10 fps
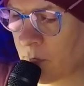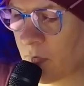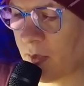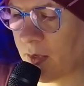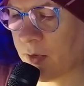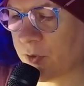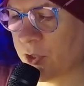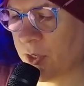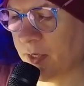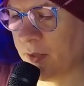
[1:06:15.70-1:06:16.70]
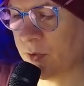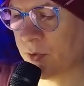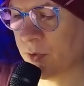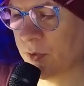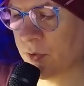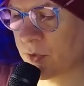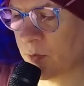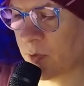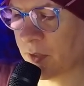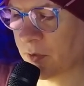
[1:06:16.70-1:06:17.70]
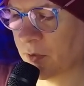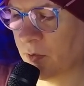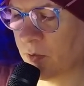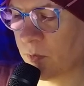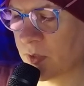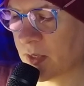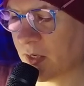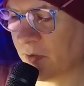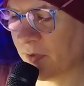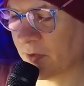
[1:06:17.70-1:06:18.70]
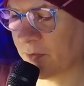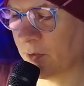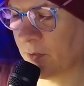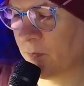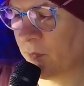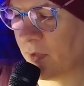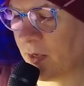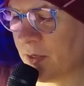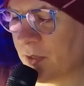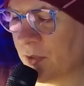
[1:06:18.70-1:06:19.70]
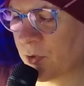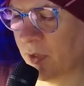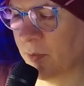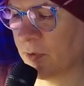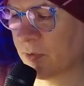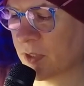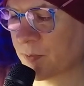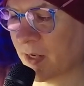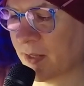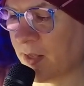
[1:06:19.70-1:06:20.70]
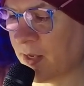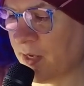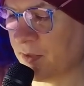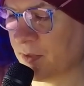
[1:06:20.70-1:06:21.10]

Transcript: Our journey to Suwano was uneventful and enjoyable despite the heat.